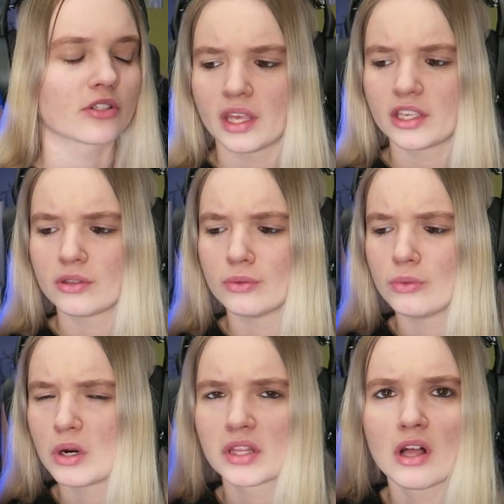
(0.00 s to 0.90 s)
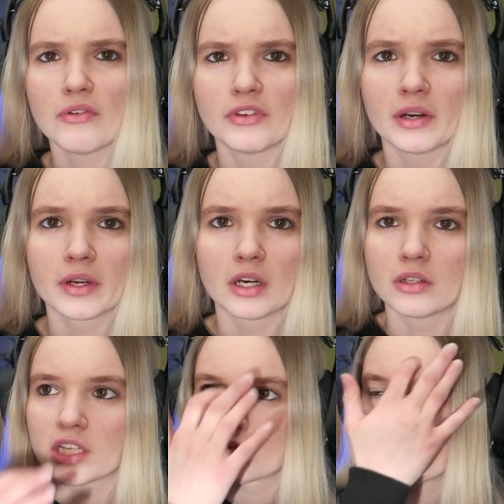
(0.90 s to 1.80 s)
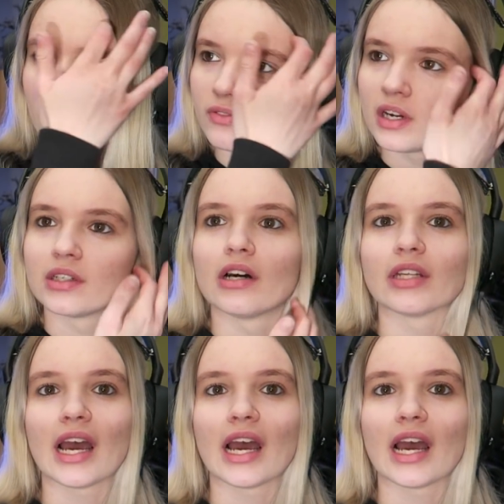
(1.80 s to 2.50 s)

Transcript: like one and a half year ago, that's when I found out,